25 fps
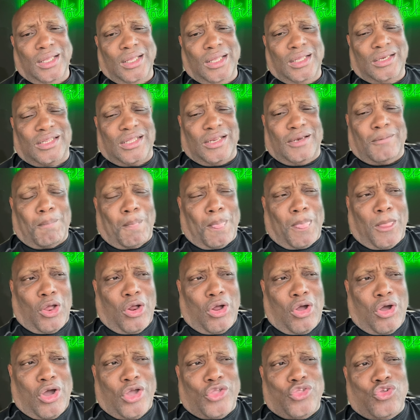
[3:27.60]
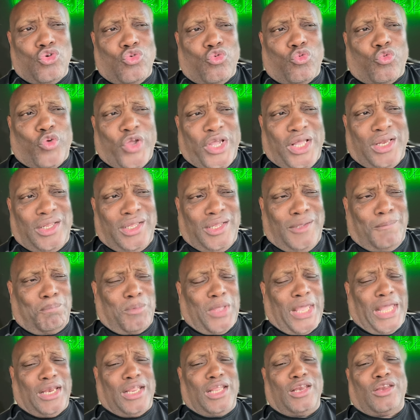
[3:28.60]
then are you really
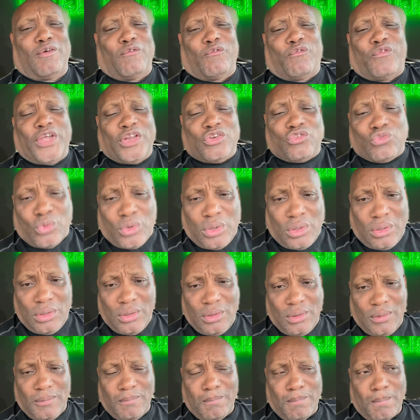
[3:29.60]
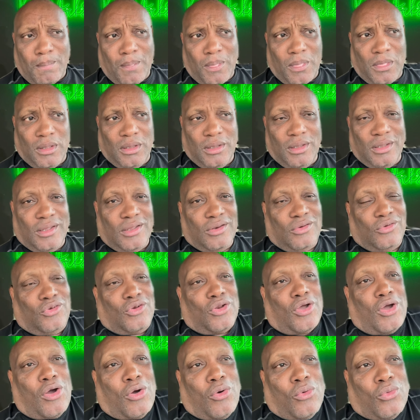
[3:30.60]
an individual?
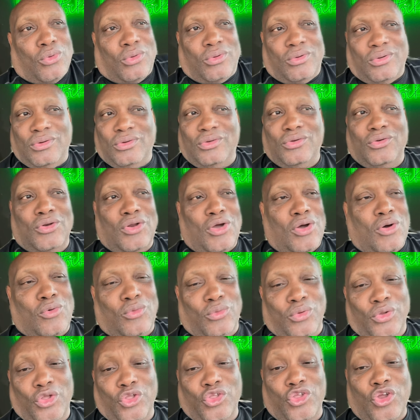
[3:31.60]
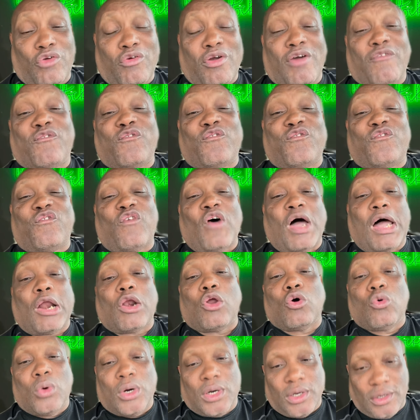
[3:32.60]
No, you're a
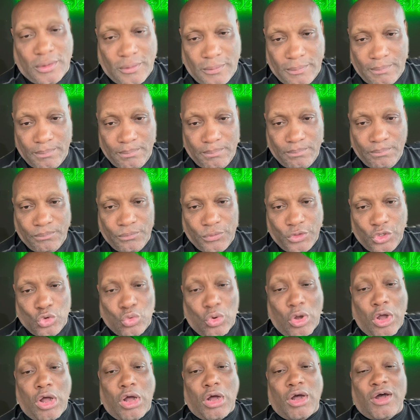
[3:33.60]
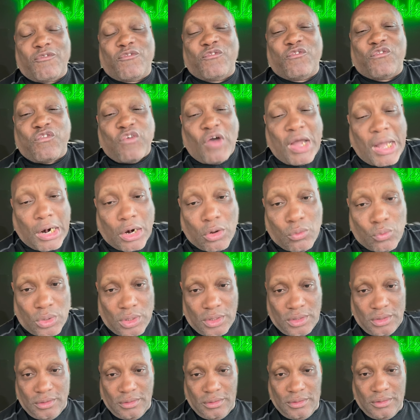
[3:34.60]
follower. You are a
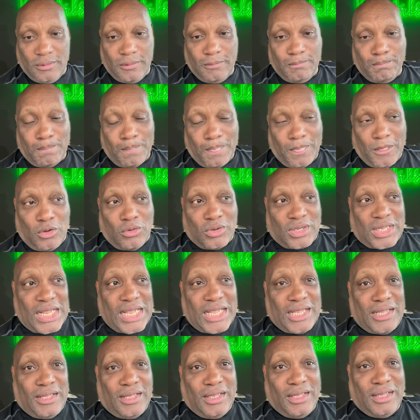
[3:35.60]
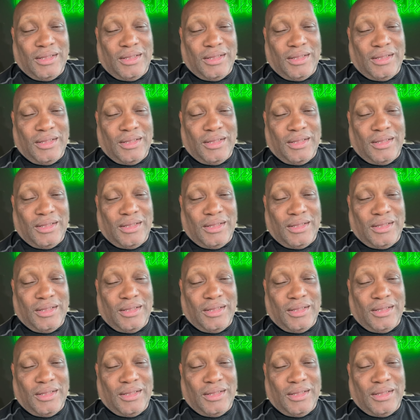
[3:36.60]
follower, okay?